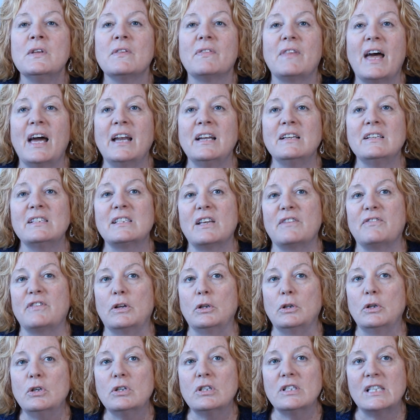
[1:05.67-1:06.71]
That is, if it
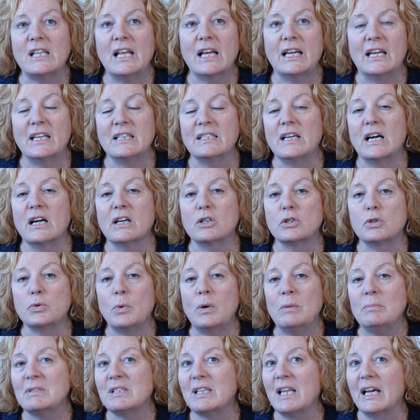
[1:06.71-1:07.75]
looks like a duck,
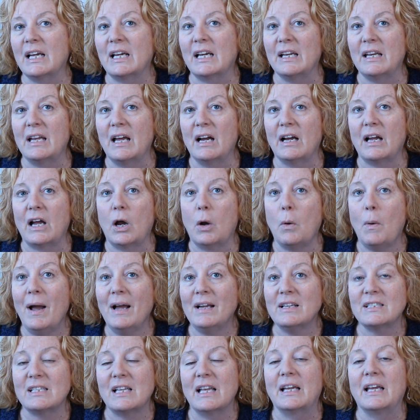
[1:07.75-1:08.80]
swims like a duck, and
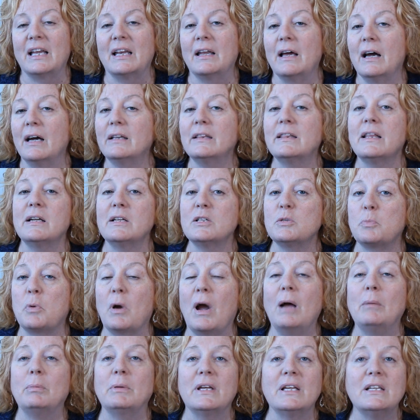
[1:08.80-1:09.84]
quacks like a duck, then it's
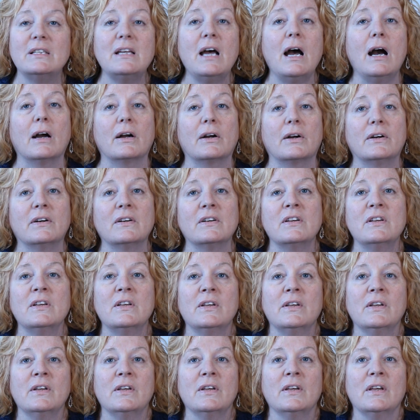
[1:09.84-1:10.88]
probably a duck.
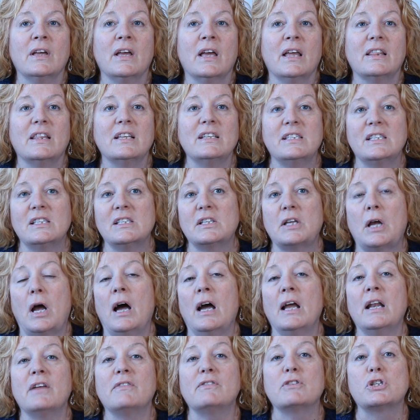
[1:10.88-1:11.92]
This is
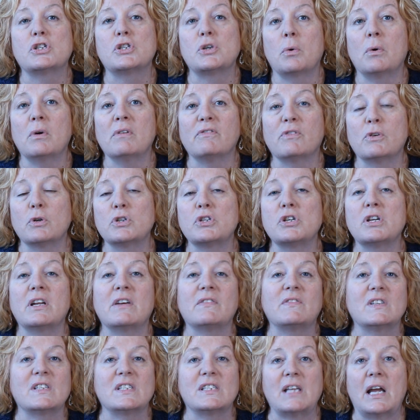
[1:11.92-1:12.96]
kind of a short version
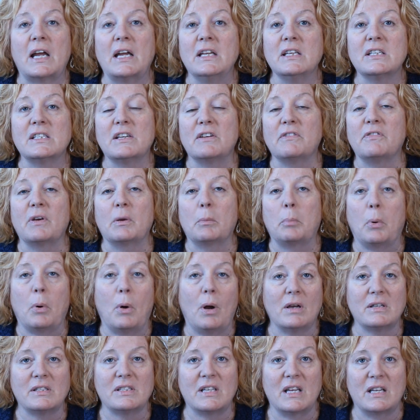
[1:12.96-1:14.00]
of the scientific
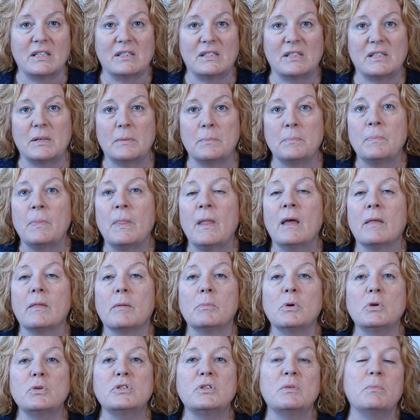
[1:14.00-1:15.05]
process. The
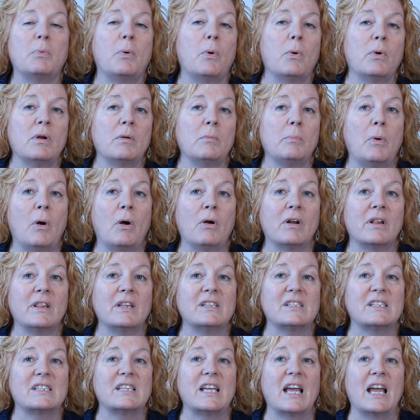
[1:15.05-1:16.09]
most important part of
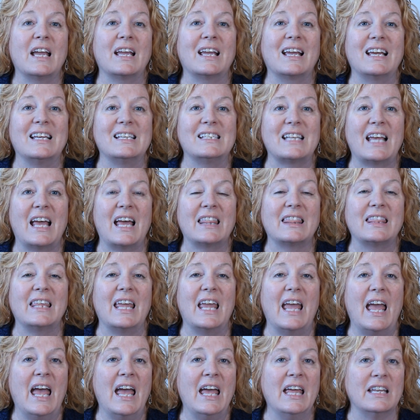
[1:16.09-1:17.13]
this saying is at
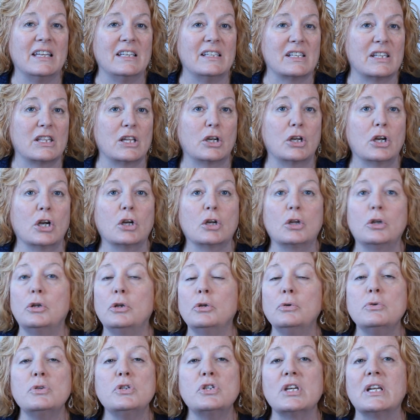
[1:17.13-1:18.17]
the end. The
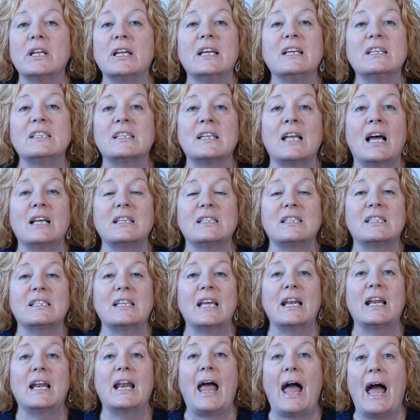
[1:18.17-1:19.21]
conclusion is not
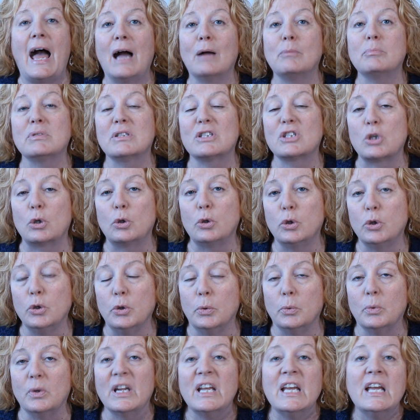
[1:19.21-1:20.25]
stated
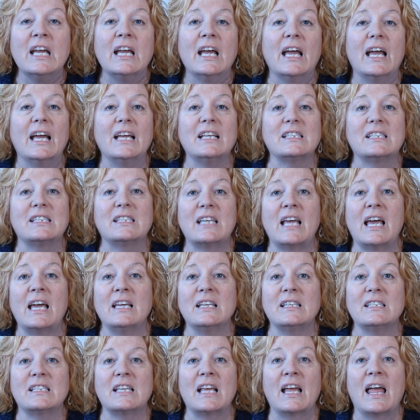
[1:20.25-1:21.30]
absolute. It
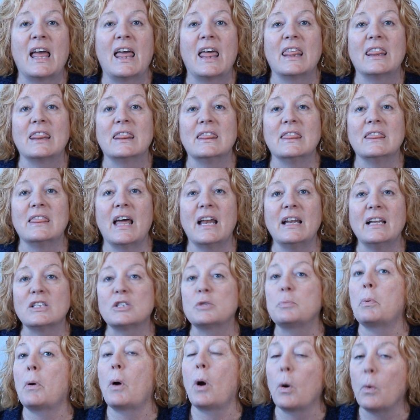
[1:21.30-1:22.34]
says, then
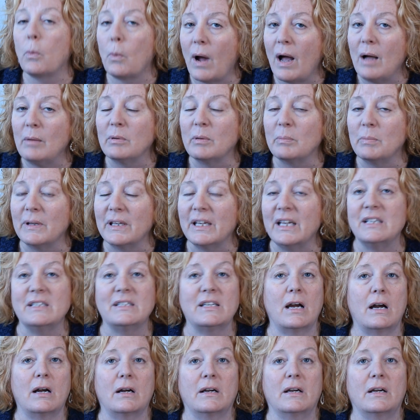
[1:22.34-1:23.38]
it's probably a
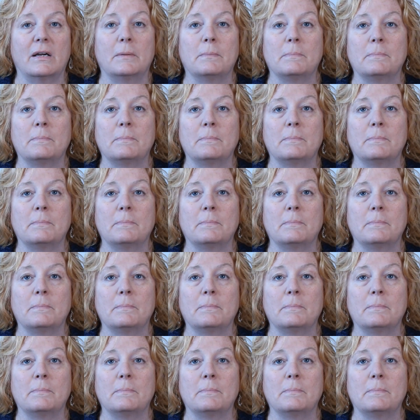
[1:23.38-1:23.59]
duck.